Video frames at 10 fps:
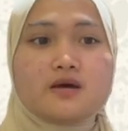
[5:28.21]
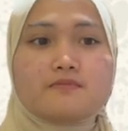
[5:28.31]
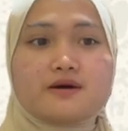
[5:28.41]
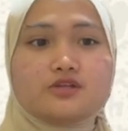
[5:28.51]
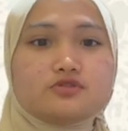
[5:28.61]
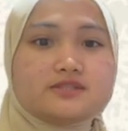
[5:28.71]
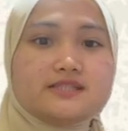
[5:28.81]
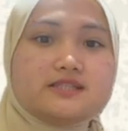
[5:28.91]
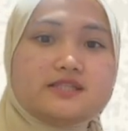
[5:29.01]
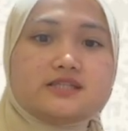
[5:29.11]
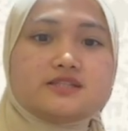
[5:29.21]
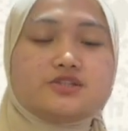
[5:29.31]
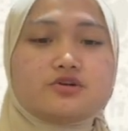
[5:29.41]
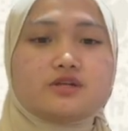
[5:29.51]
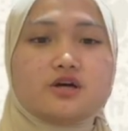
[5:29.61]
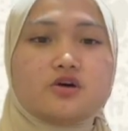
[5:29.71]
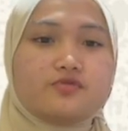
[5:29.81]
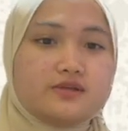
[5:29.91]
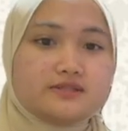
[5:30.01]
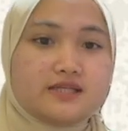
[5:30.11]
by using the theory of
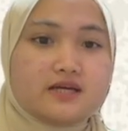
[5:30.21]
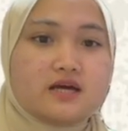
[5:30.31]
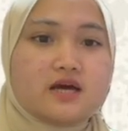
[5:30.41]
physics,